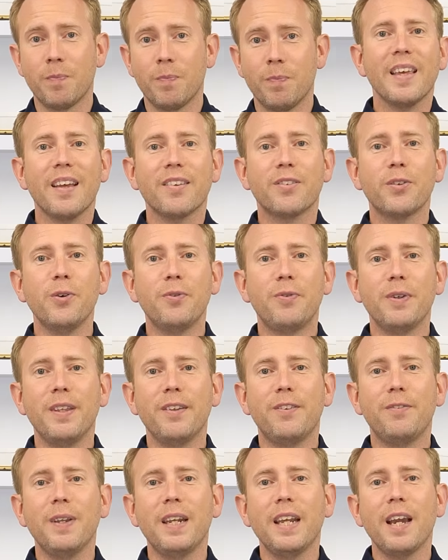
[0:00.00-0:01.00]
That's all for
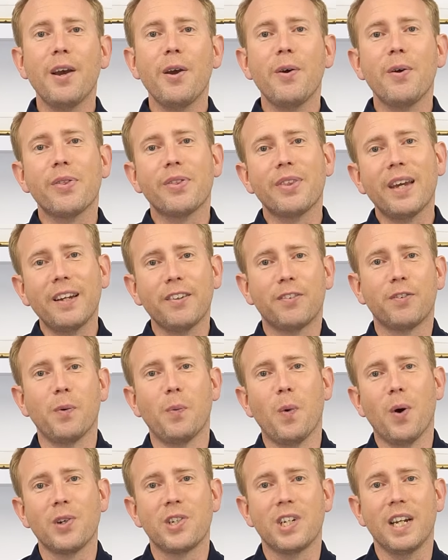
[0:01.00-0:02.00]
this video. Thanks for
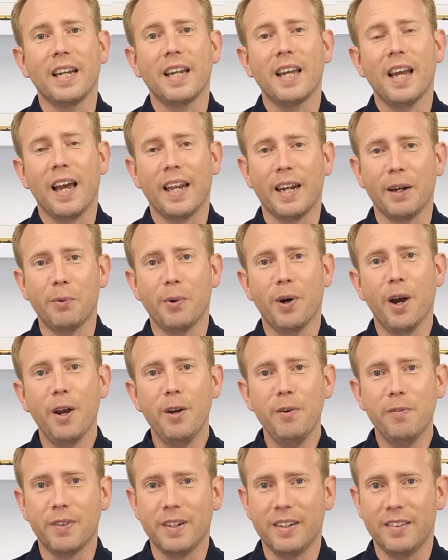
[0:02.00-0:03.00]
watching, and I will
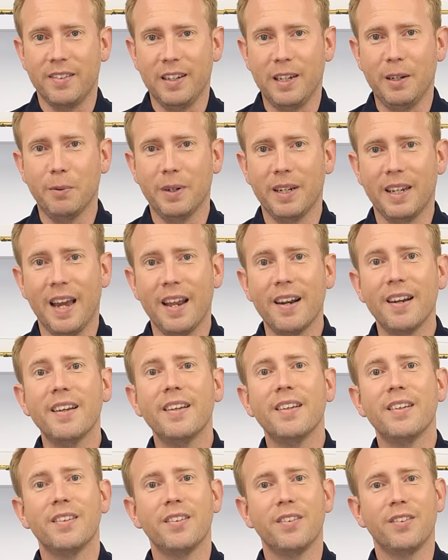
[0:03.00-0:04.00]
hopefully see you again
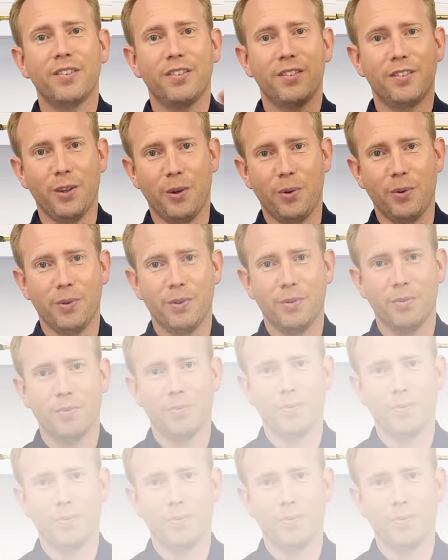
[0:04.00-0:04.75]
soon.